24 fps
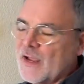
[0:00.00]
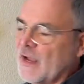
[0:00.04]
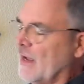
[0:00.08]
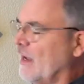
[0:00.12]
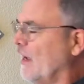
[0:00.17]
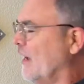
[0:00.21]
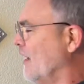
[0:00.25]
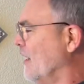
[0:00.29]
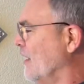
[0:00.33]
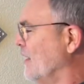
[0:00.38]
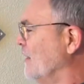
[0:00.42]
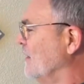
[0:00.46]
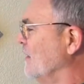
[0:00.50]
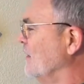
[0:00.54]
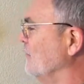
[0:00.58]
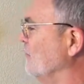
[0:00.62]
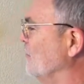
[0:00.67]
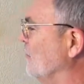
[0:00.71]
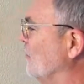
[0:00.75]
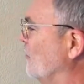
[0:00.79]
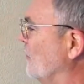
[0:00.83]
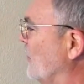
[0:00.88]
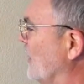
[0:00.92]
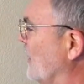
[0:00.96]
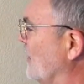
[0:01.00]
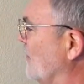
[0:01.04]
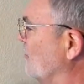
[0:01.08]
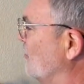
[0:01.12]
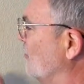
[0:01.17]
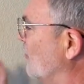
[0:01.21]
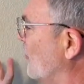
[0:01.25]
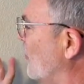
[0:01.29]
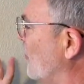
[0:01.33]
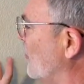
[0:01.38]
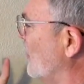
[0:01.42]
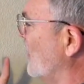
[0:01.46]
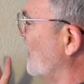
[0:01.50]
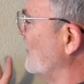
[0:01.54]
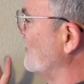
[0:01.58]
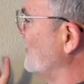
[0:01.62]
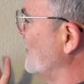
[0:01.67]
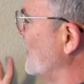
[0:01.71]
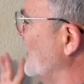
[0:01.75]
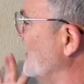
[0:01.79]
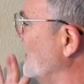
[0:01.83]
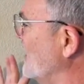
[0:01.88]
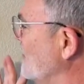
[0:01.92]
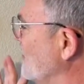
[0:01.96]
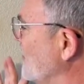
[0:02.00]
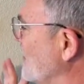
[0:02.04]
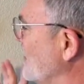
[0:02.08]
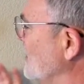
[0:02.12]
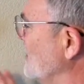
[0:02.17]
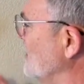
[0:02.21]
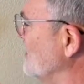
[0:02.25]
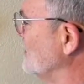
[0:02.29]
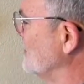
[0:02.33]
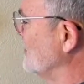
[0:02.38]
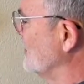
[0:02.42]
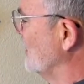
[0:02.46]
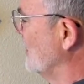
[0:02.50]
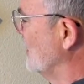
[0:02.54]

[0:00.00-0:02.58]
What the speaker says: and it broke up the image.